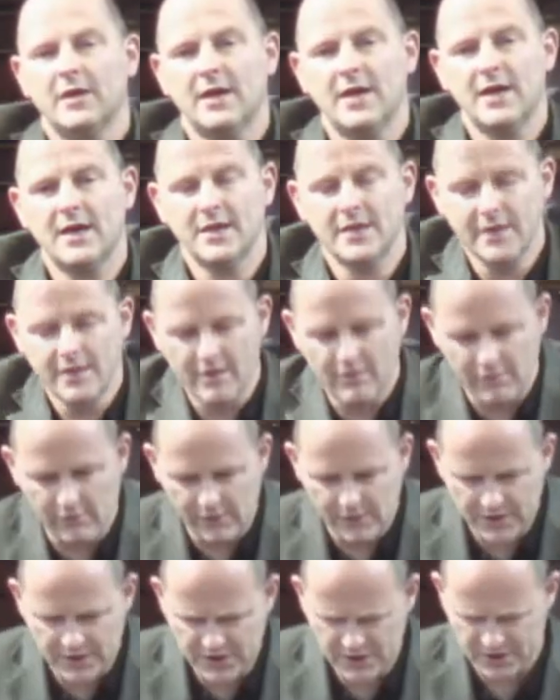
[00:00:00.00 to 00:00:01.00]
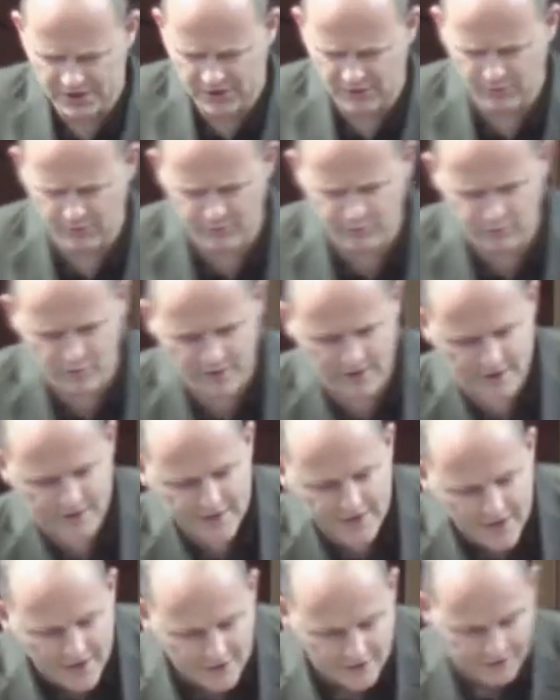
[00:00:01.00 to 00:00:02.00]
and in a relationship with one
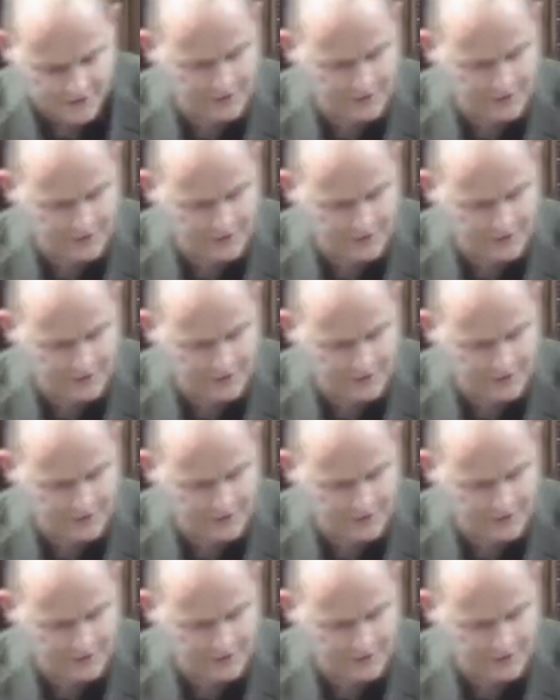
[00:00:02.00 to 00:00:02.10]
another.